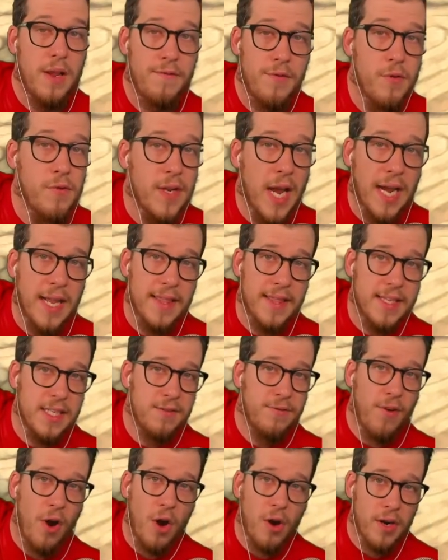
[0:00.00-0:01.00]
gotten this
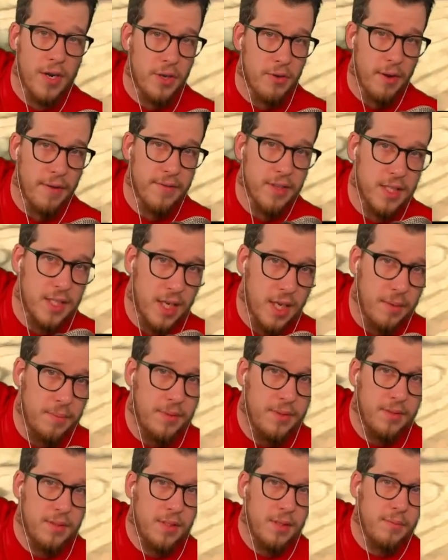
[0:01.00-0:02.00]
far and you haven't
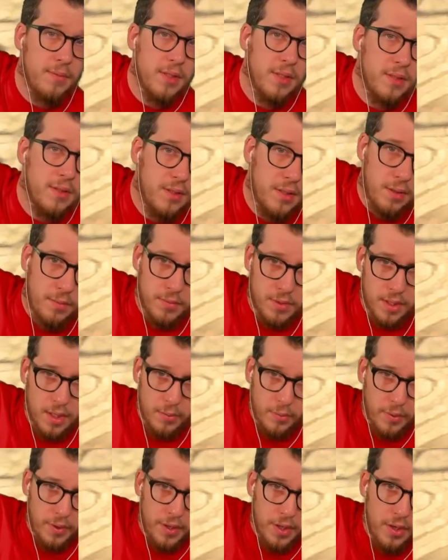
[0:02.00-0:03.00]
subbed, something's
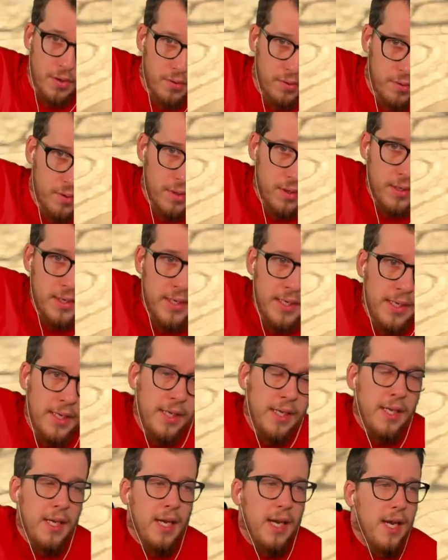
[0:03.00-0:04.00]
up with you.
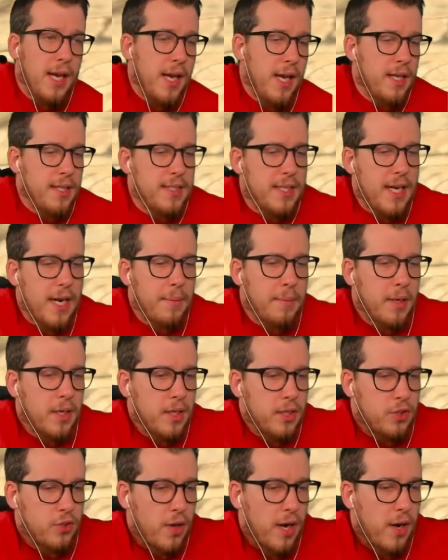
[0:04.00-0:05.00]
Today I'm
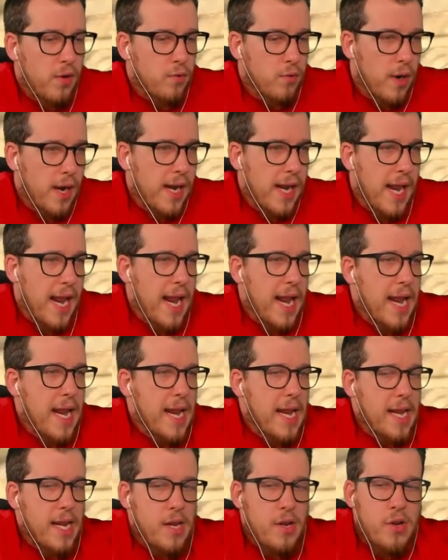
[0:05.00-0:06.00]
gonna try and write
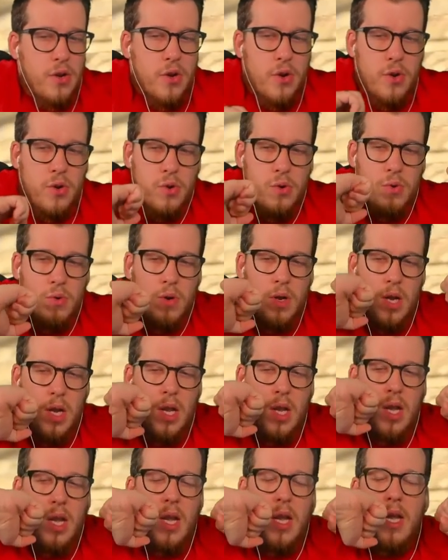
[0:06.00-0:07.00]
a new.
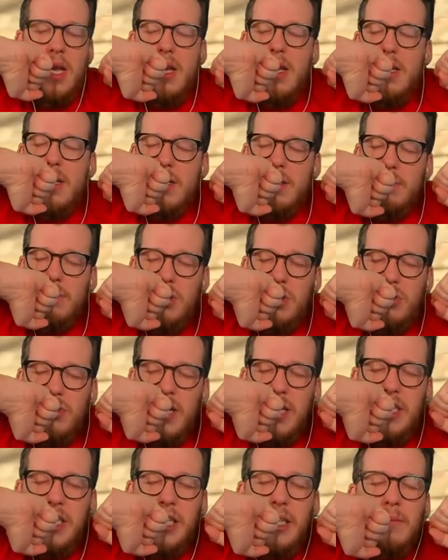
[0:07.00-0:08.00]
I'm
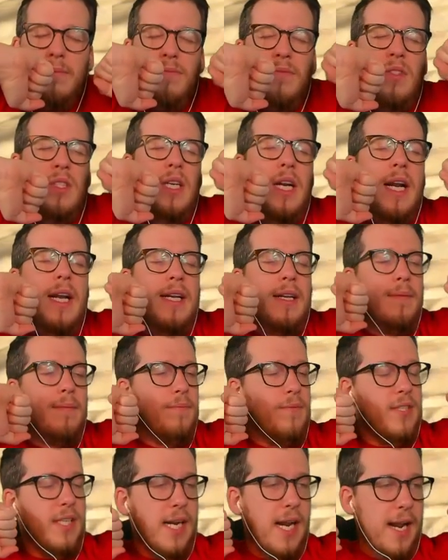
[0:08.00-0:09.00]
stretching today.
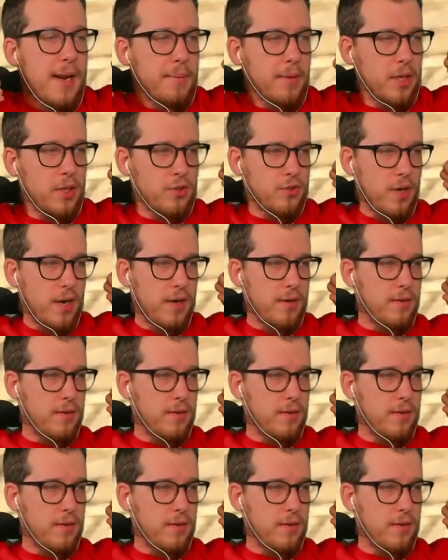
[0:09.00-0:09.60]
I'm gonna try and